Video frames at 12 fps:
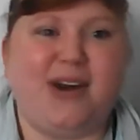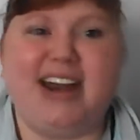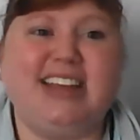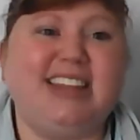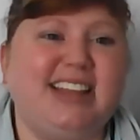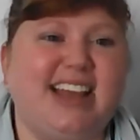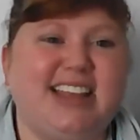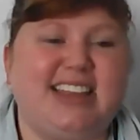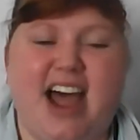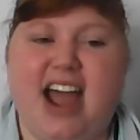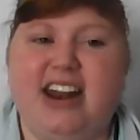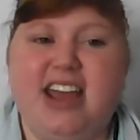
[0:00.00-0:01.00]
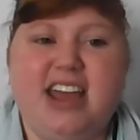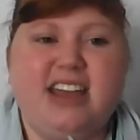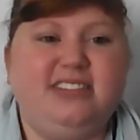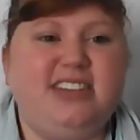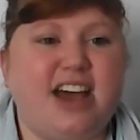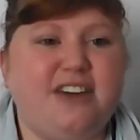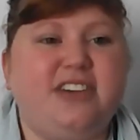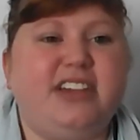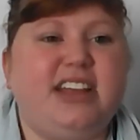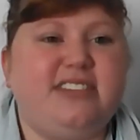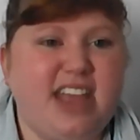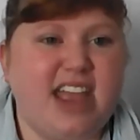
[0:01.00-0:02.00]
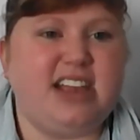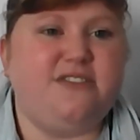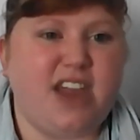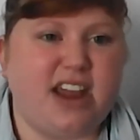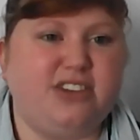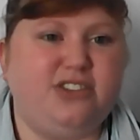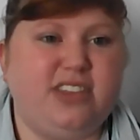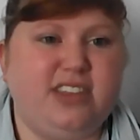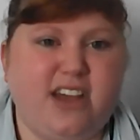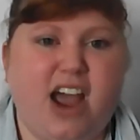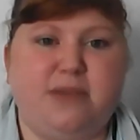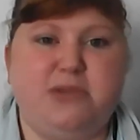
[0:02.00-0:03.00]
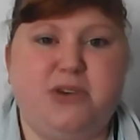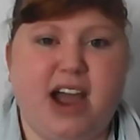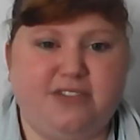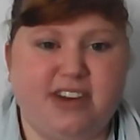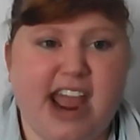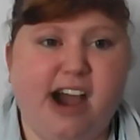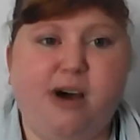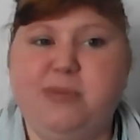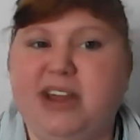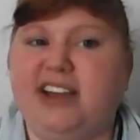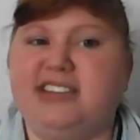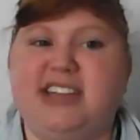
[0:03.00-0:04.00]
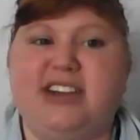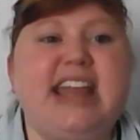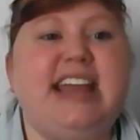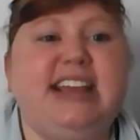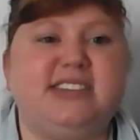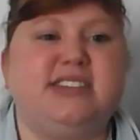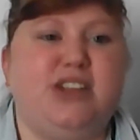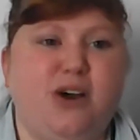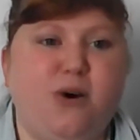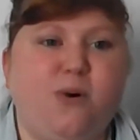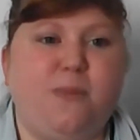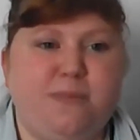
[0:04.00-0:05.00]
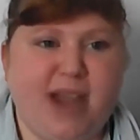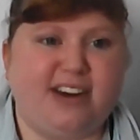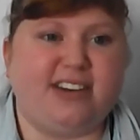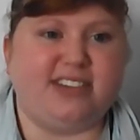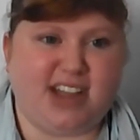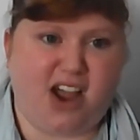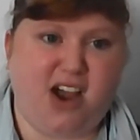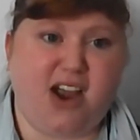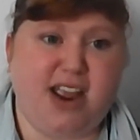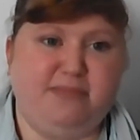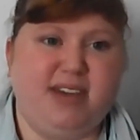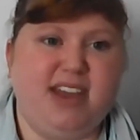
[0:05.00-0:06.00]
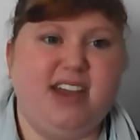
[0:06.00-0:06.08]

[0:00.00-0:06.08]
or anything like that, definitely take advantage of the time you have now, because there is no better time.